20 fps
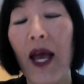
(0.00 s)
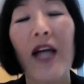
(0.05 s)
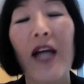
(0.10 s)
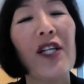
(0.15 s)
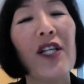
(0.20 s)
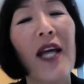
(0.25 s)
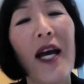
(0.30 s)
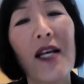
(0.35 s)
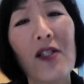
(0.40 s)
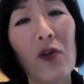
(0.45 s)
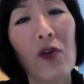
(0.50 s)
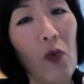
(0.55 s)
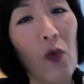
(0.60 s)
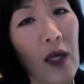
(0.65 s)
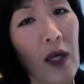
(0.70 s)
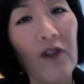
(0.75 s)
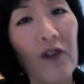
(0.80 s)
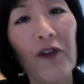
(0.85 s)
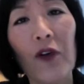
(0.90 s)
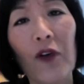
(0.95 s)
and she has
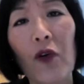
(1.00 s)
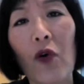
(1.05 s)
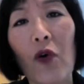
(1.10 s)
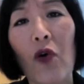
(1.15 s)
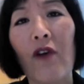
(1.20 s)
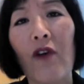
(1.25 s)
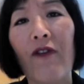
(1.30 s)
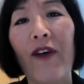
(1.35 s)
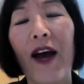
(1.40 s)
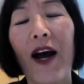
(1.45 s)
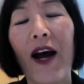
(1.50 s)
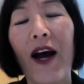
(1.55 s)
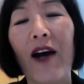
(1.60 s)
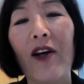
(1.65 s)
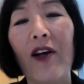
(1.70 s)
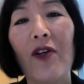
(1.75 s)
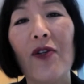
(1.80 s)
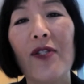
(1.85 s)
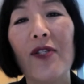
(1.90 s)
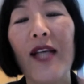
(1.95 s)
wonderful core
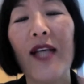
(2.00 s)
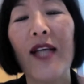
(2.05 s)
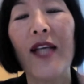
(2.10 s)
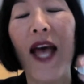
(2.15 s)
values,